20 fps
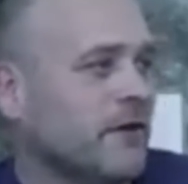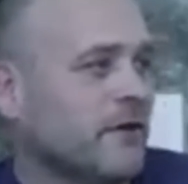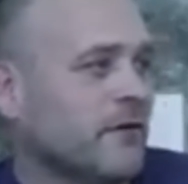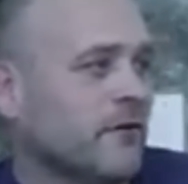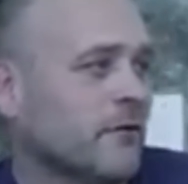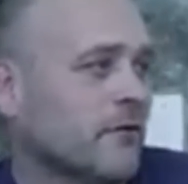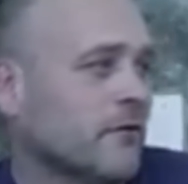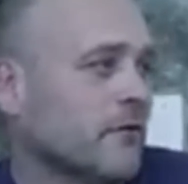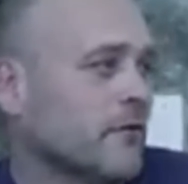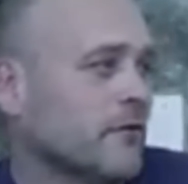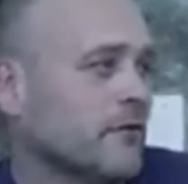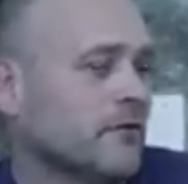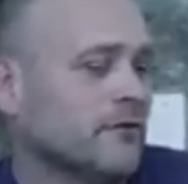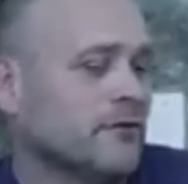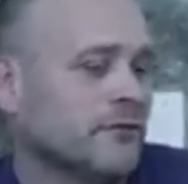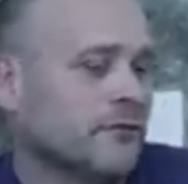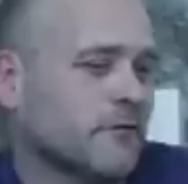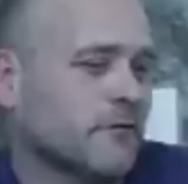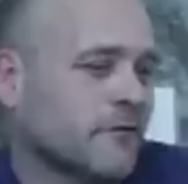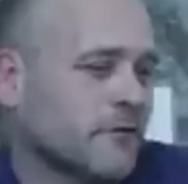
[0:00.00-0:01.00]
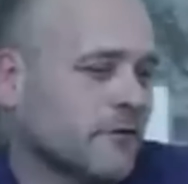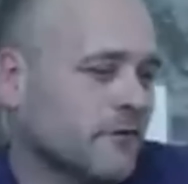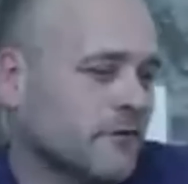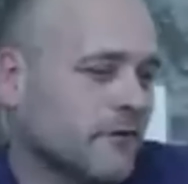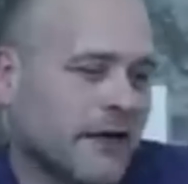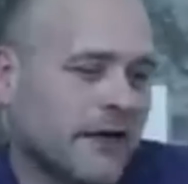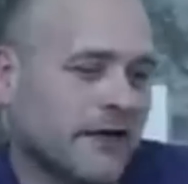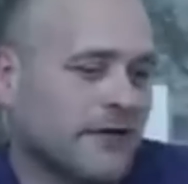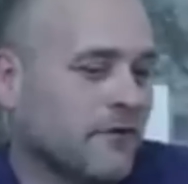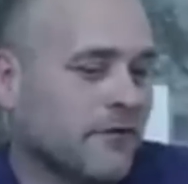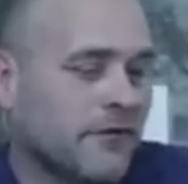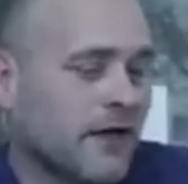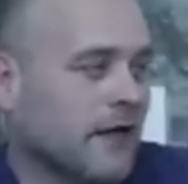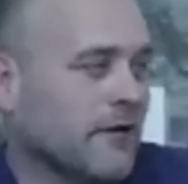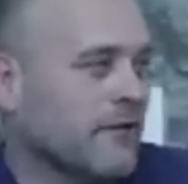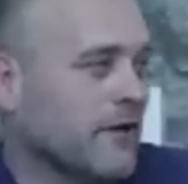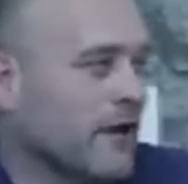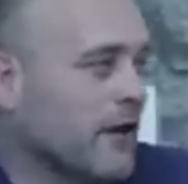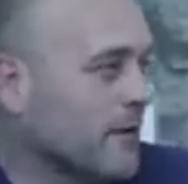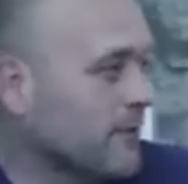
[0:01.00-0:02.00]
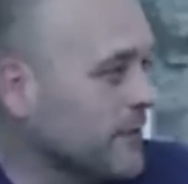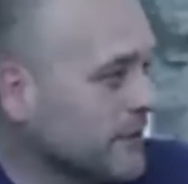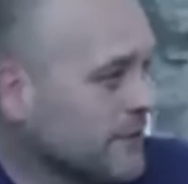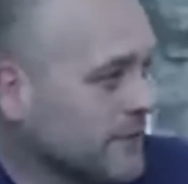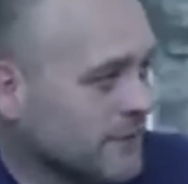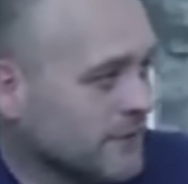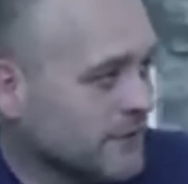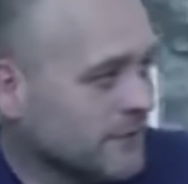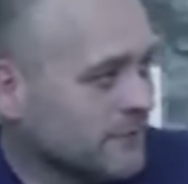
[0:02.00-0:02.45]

or I don't have hobbies.